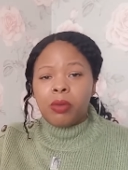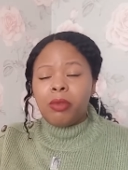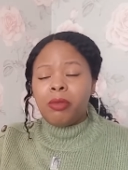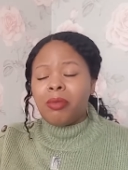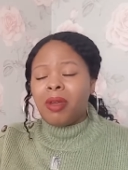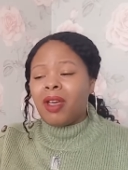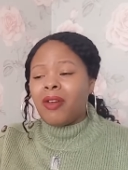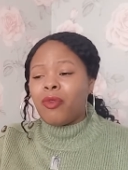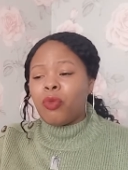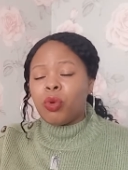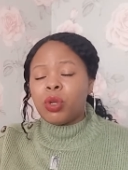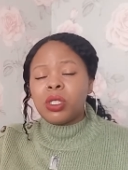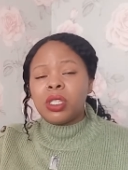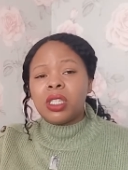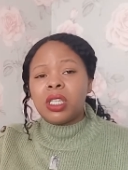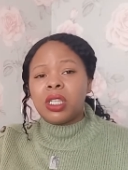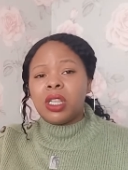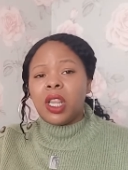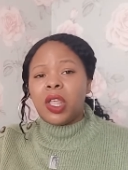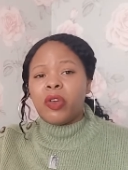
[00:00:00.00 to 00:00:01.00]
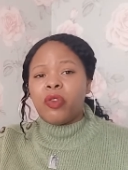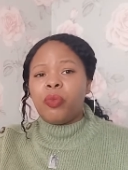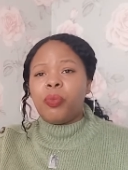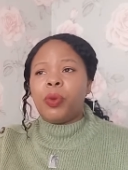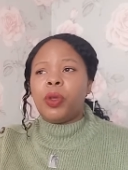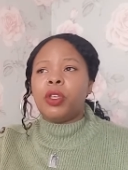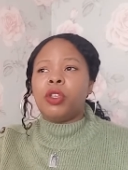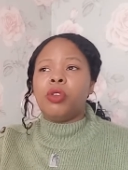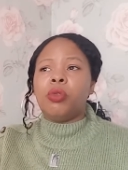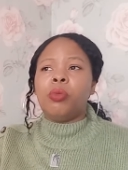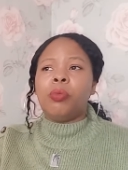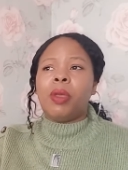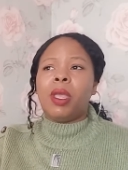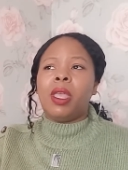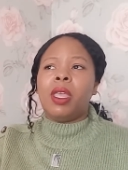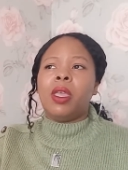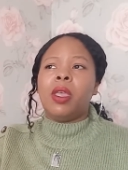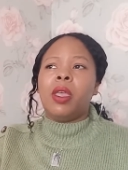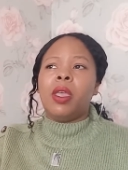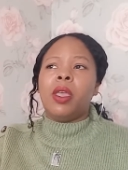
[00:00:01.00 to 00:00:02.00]
You might have wanted love, but there
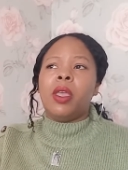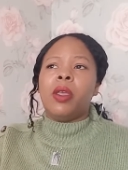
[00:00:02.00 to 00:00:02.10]
may